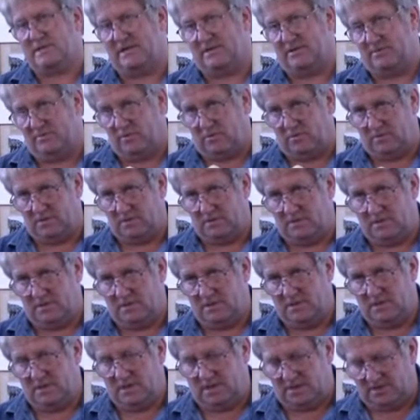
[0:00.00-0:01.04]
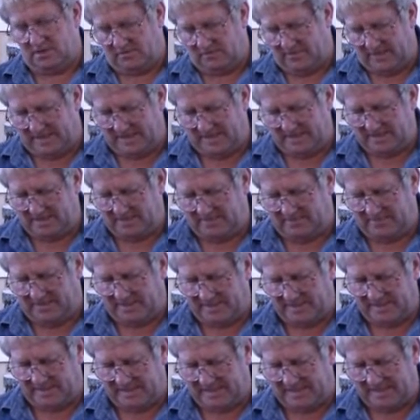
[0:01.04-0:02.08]
out the mold. So there is a
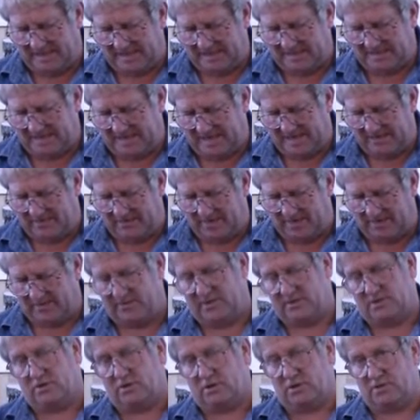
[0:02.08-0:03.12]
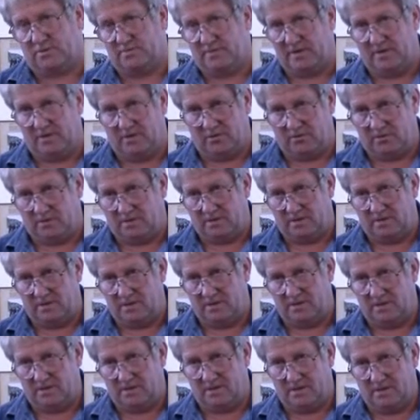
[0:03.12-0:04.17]
piece, there is an area that's got to be glued.
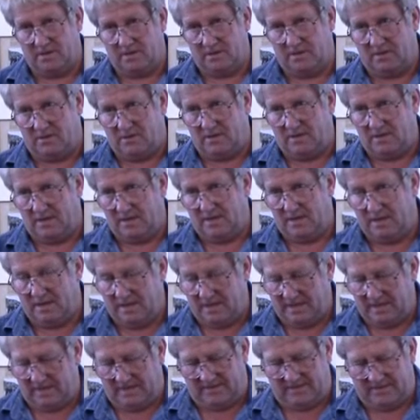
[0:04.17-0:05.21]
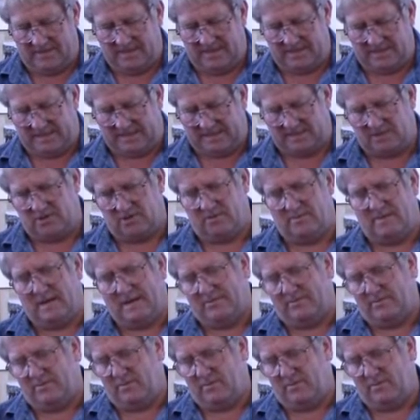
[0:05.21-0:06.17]
Right? That's come out the